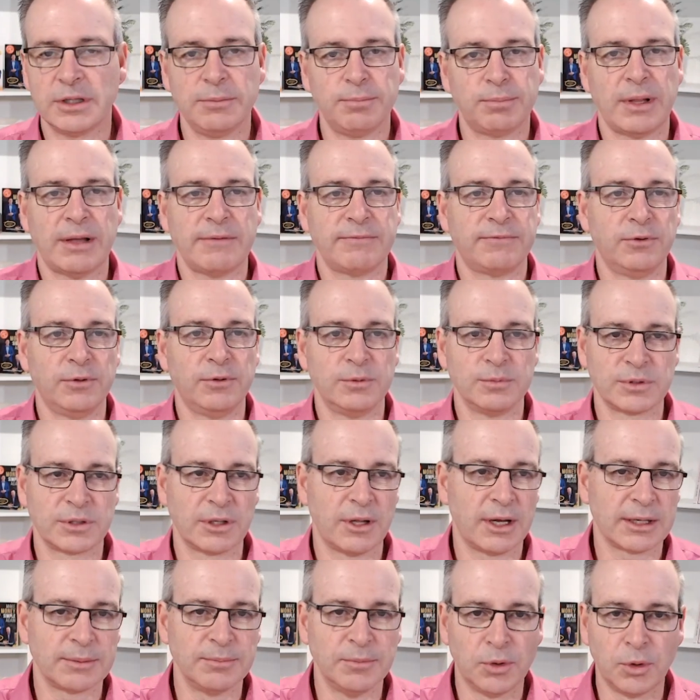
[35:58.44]
platforms
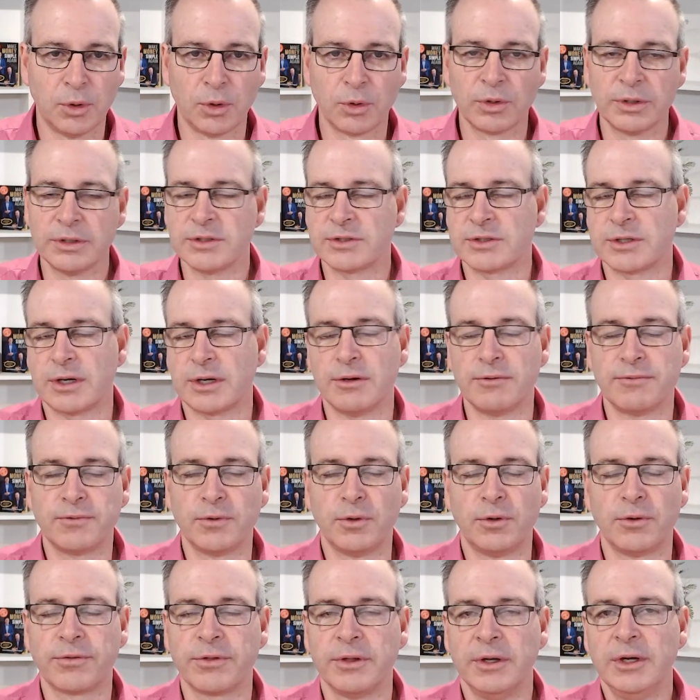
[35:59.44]
like More and so
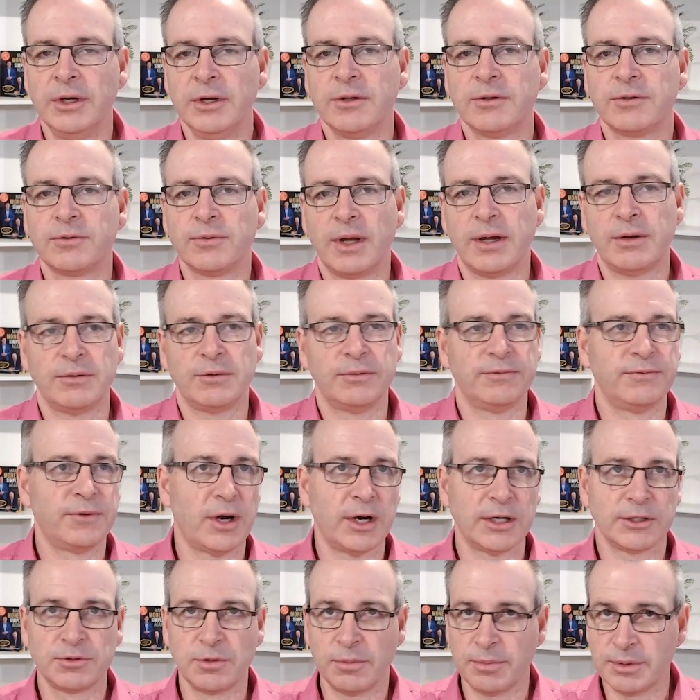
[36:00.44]
forth through our
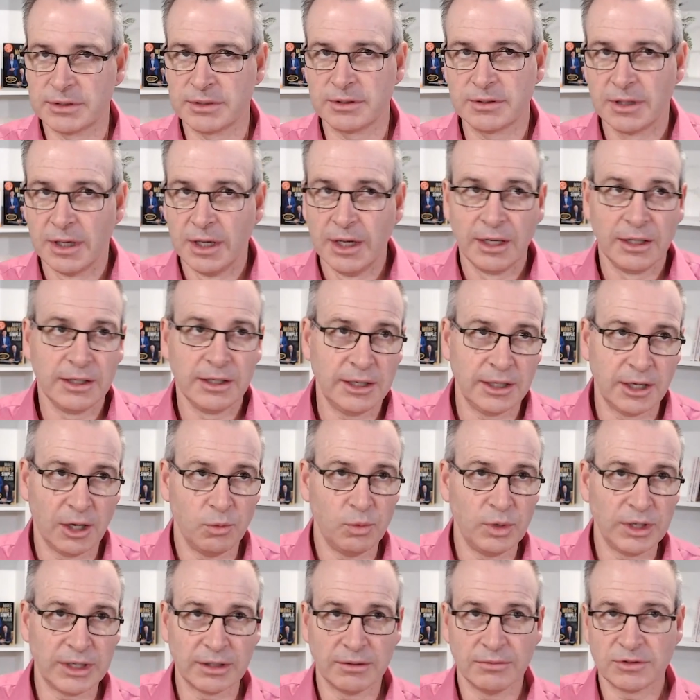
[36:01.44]
advisory business,
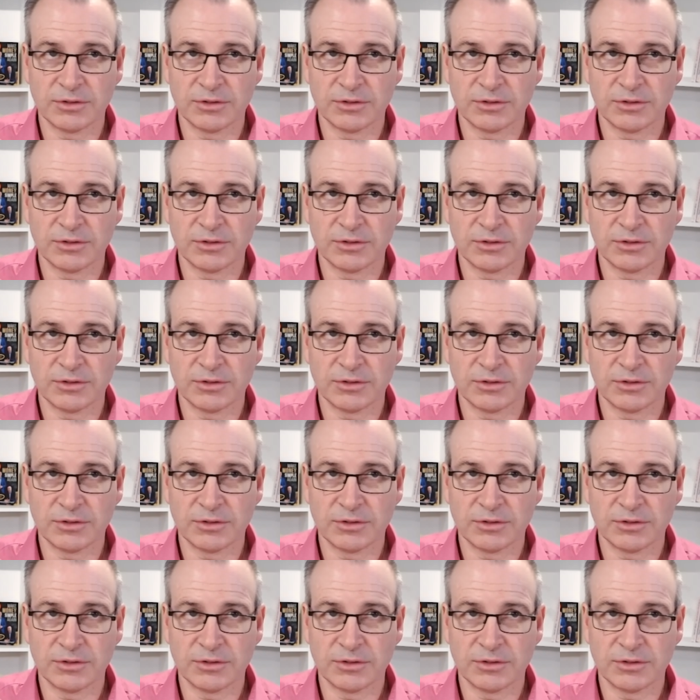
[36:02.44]
we can